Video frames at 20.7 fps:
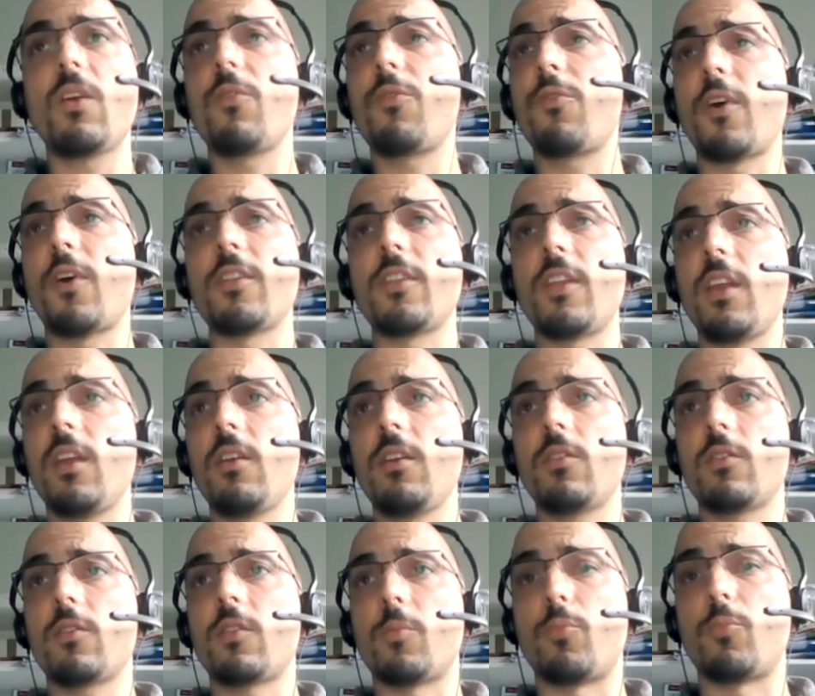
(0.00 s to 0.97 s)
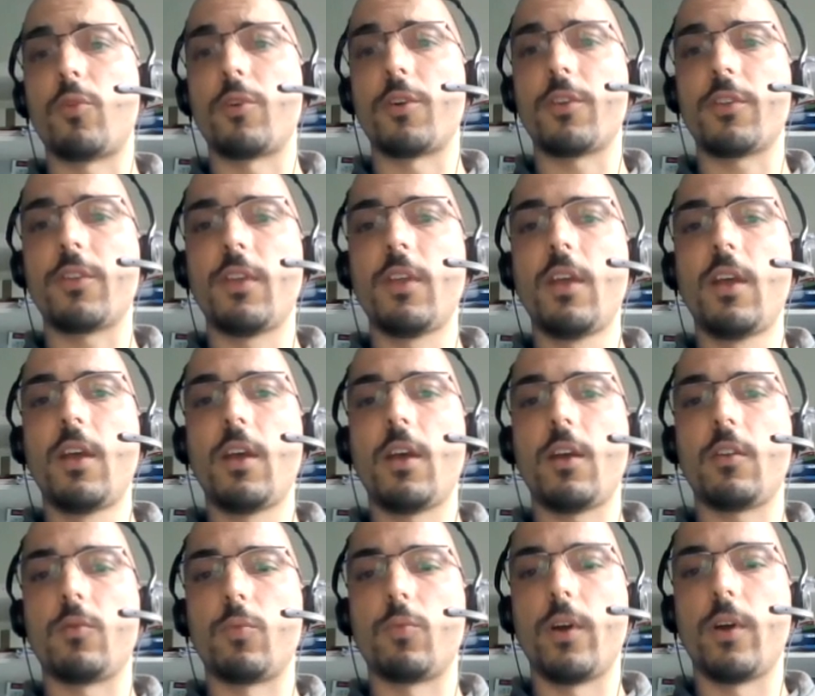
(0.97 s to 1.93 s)
funding support,
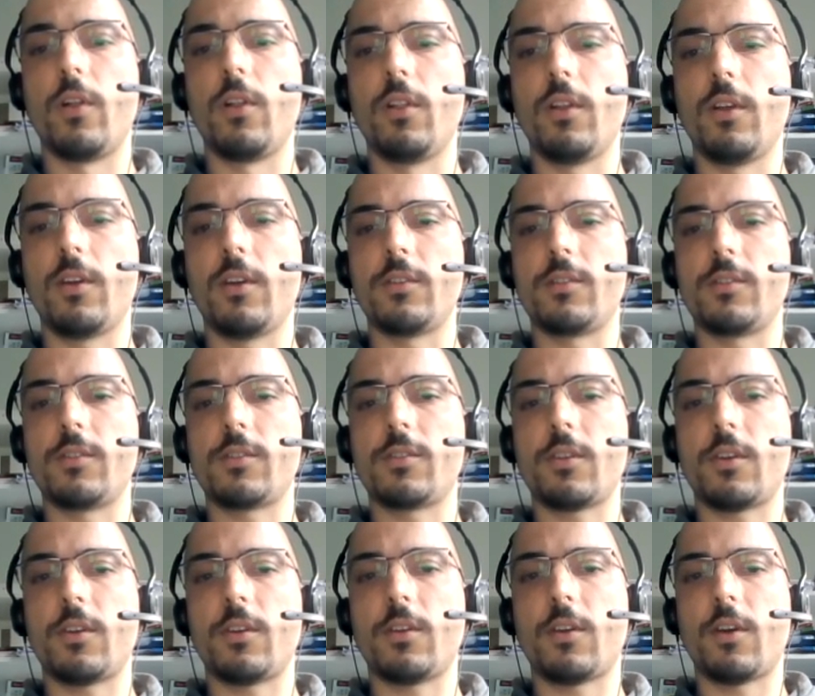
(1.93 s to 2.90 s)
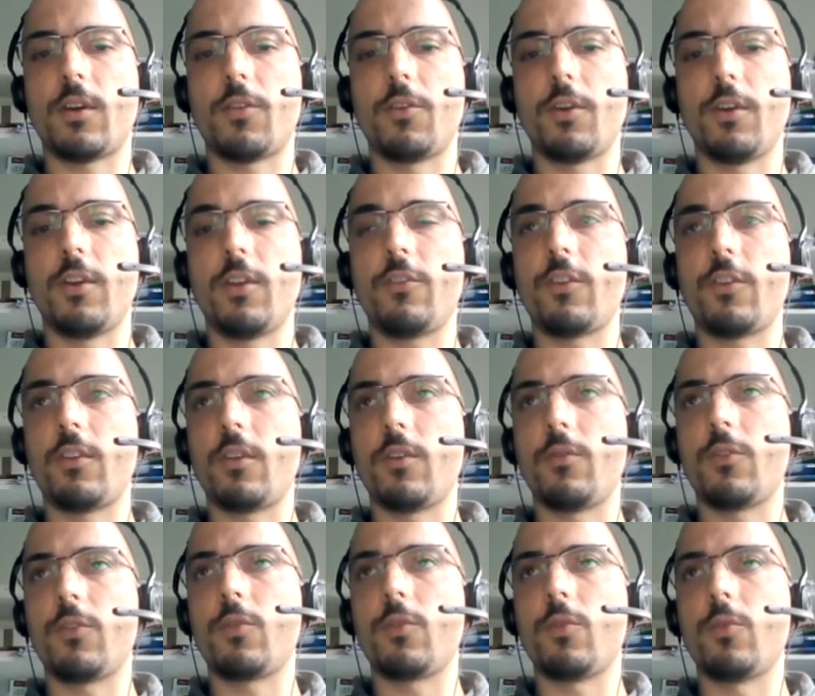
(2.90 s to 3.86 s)
as well as other
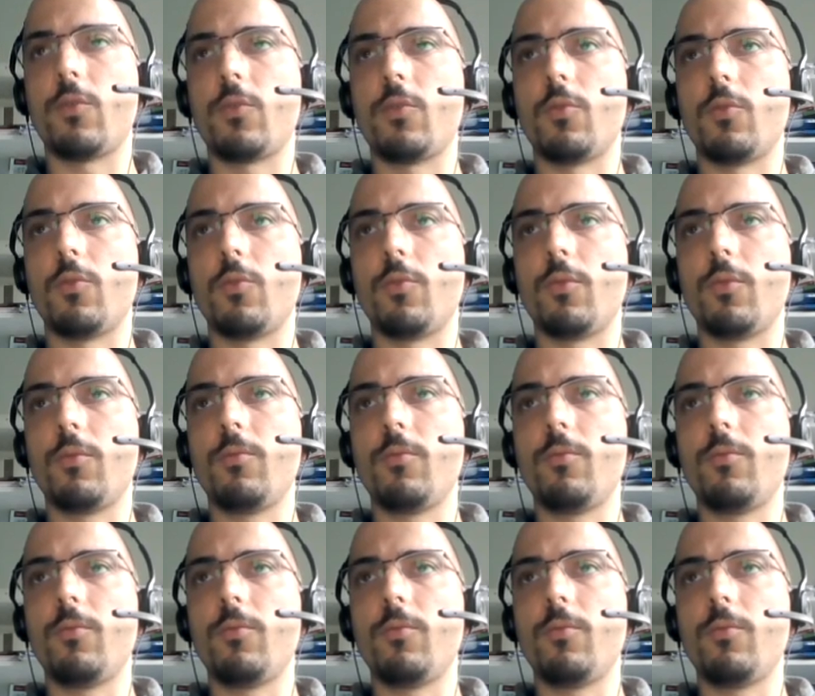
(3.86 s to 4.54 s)
initiatives to